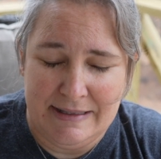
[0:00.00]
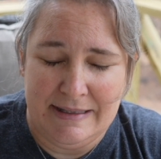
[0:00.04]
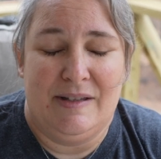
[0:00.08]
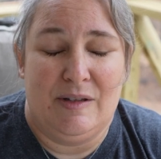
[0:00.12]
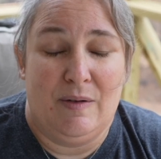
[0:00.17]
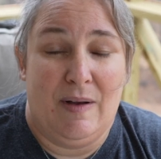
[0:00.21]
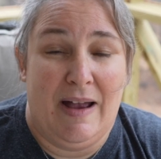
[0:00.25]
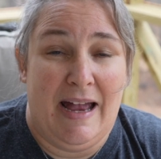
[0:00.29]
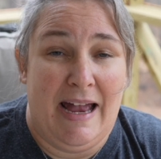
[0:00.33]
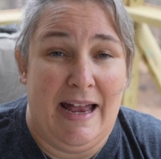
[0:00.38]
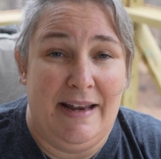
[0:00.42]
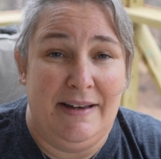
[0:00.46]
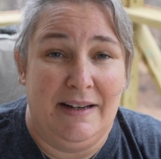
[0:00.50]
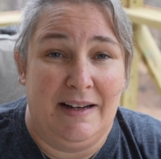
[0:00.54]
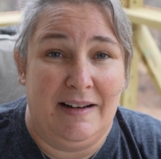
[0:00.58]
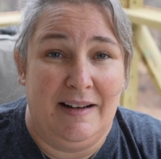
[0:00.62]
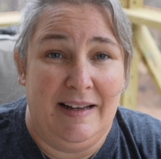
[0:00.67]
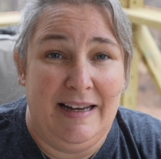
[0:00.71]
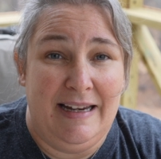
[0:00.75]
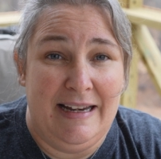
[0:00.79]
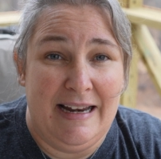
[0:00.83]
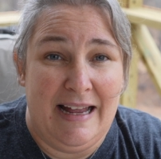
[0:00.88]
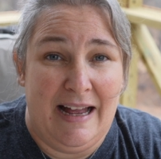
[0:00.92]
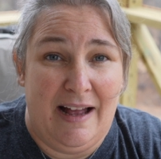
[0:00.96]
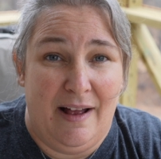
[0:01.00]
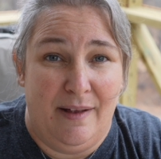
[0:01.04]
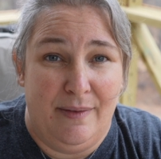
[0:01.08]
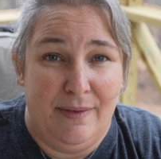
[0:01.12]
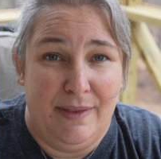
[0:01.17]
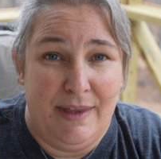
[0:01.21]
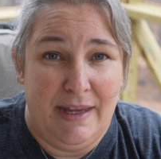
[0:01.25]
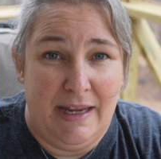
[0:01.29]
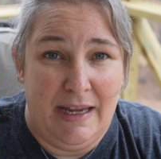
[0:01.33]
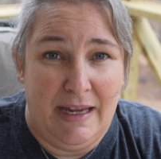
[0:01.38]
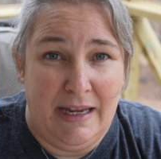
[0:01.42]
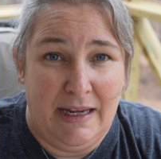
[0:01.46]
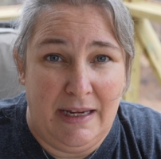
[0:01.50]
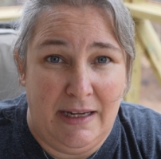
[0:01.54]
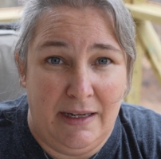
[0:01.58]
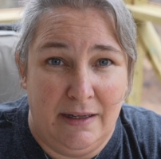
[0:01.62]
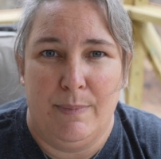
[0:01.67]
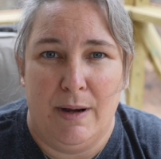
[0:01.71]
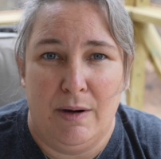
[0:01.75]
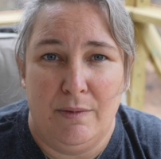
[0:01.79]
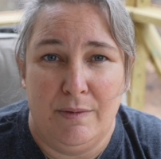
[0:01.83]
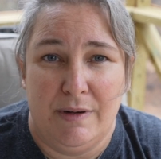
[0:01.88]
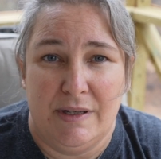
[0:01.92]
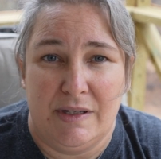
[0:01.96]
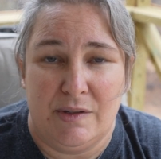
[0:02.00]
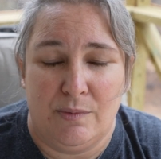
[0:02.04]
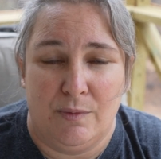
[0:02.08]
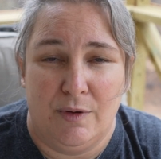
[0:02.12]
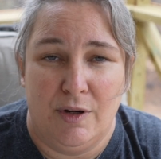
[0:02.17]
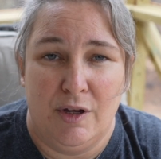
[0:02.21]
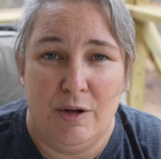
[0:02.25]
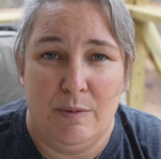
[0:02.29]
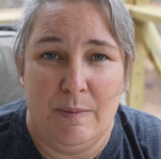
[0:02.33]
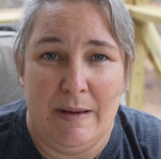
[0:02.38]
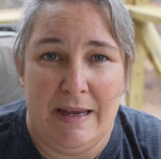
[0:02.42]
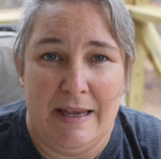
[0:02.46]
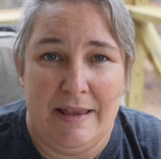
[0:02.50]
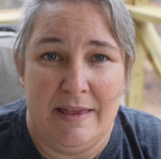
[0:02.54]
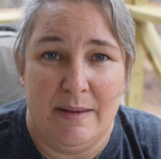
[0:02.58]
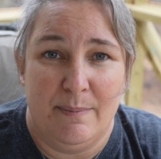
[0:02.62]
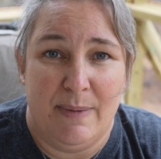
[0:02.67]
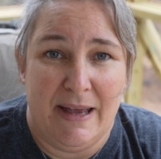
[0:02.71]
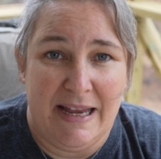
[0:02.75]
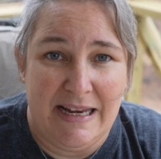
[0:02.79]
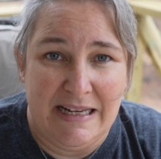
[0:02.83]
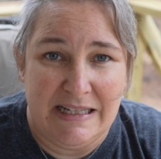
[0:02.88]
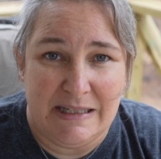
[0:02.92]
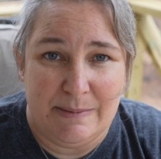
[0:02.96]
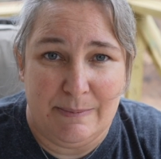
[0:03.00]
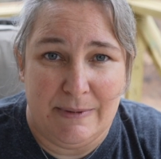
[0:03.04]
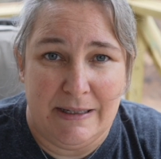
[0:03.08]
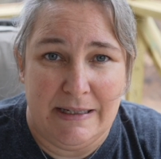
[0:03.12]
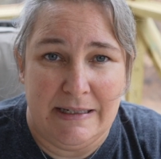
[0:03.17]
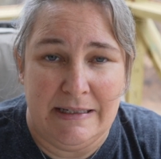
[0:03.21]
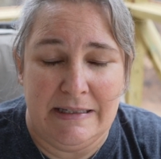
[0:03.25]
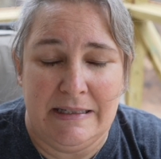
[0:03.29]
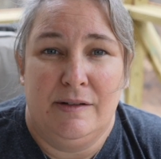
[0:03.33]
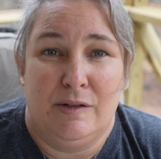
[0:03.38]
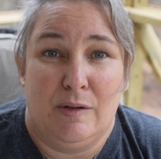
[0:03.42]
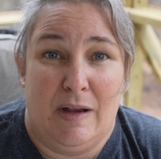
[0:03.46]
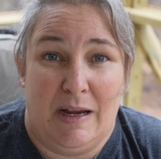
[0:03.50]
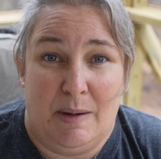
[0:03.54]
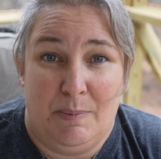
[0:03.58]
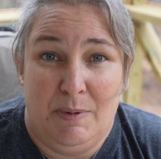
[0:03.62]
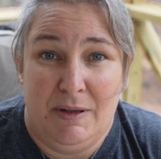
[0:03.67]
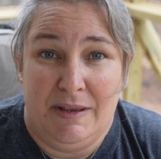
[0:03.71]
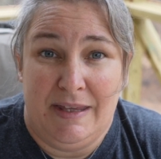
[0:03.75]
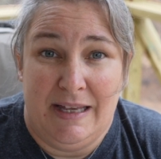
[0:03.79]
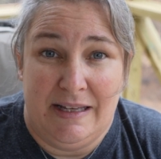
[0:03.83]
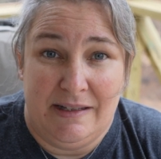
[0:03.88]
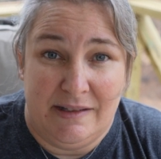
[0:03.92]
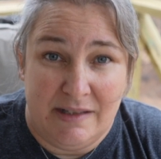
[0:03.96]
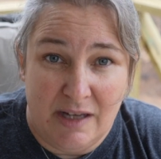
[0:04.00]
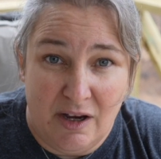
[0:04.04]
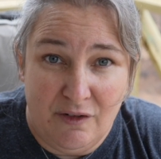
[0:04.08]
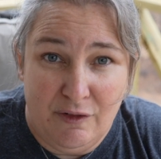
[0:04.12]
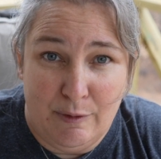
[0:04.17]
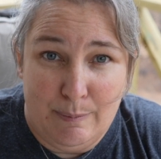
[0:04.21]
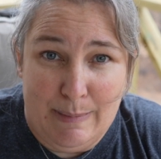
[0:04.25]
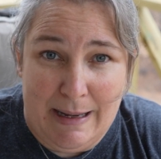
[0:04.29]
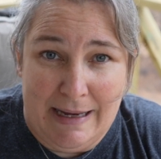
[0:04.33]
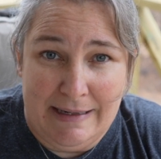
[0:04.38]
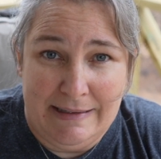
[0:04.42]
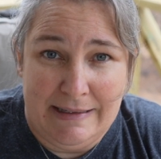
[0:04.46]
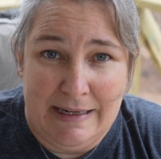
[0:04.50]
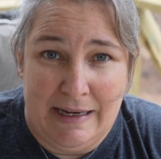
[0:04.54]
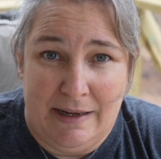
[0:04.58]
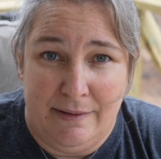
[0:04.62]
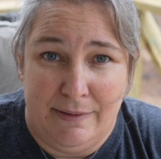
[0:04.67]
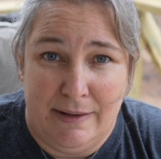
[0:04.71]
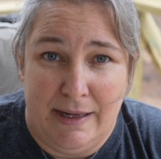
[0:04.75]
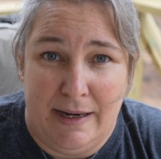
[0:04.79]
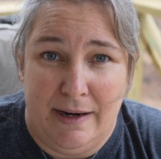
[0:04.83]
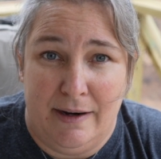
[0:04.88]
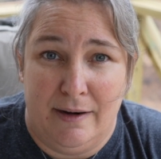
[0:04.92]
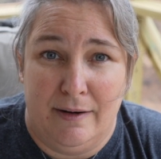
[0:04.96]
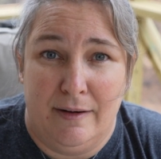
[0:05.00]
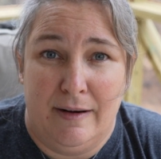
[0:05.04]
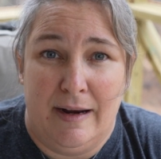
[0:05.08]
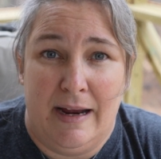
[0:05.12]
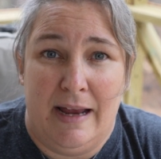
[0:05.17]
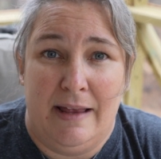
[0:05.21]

So I had to clean out the bonus room in the basement so I could put that sofa back down down there.